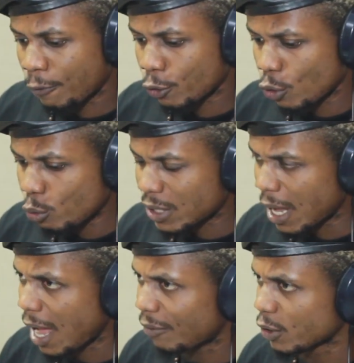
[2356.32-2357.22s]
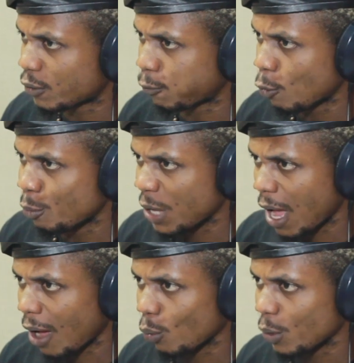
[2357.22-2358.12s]
But those that have this
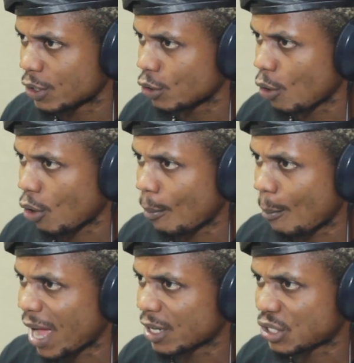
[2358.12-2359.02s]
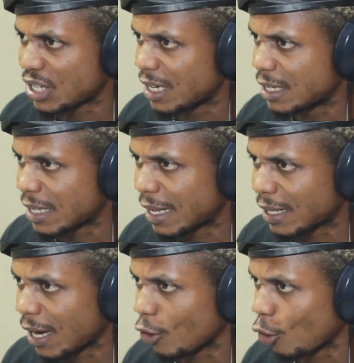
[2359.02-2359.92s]
phobia with your machines
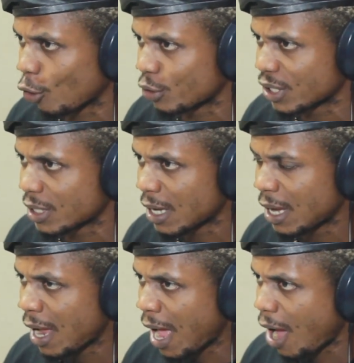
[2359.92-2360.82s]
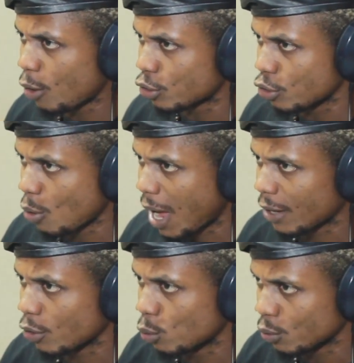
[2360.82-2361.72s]
and technologies, how do you
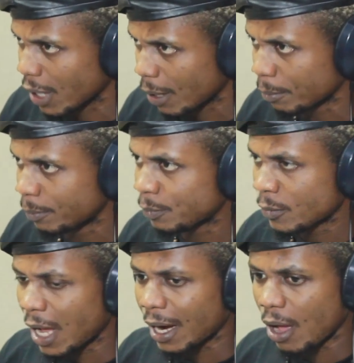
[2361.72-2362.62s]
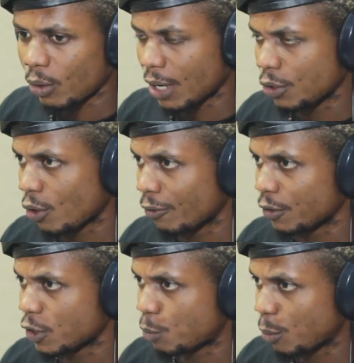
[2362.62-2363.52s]
handle them? And how can you
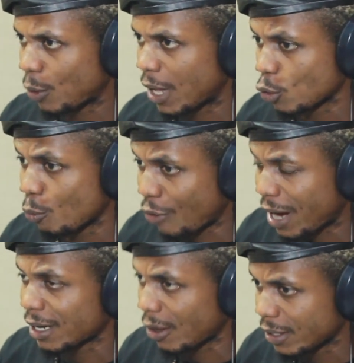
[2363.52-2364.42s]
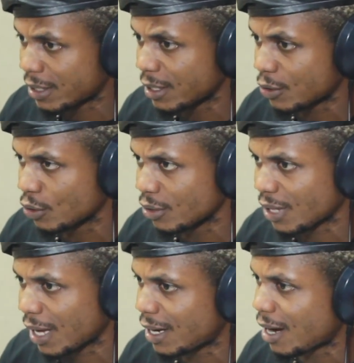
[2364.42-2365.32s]
convince people at home right now listening to you
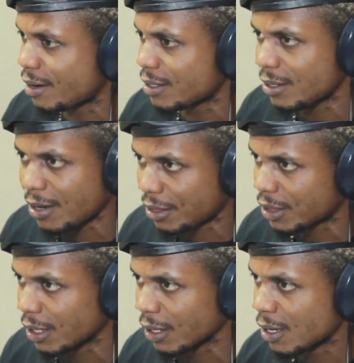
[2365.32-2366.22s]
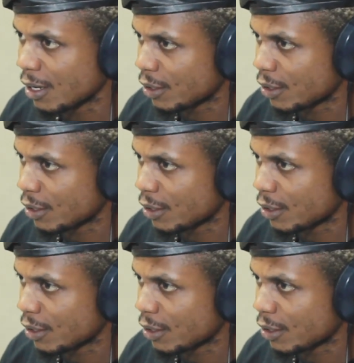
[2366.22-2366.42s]
that there is nothing?